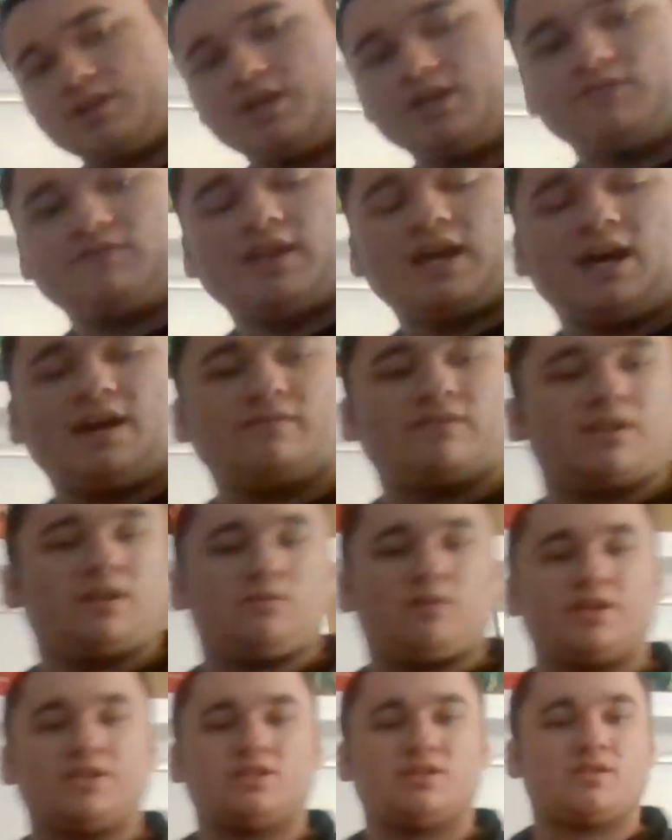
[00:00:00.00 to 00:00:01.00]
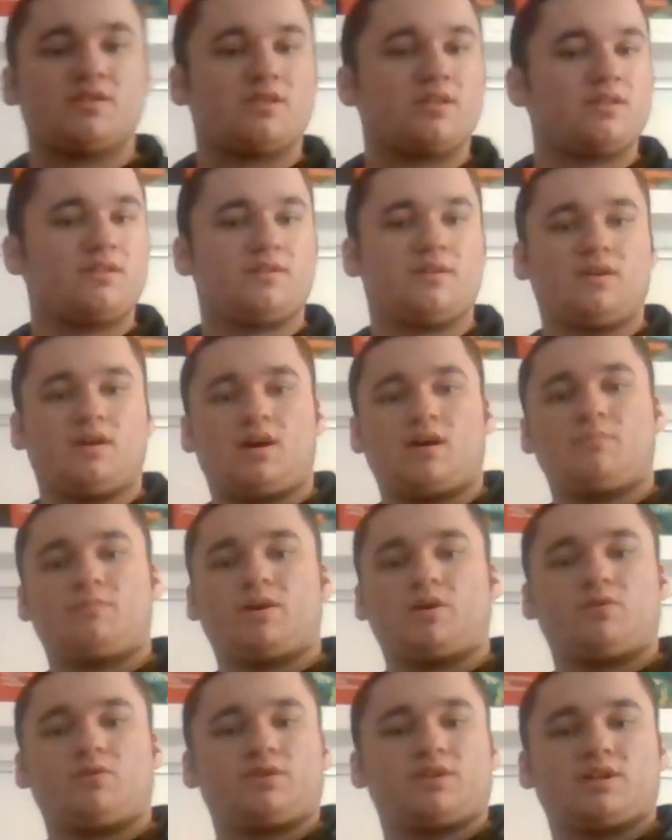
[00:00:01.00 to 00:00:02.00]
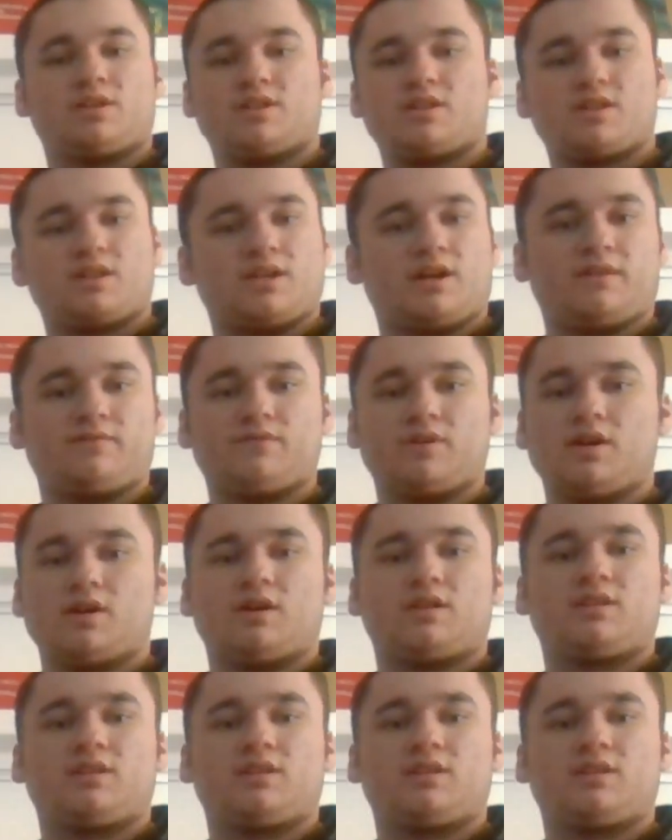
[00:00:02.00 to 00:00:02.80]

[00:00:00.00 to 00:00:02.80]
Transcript: And if you have any questions about this stuff,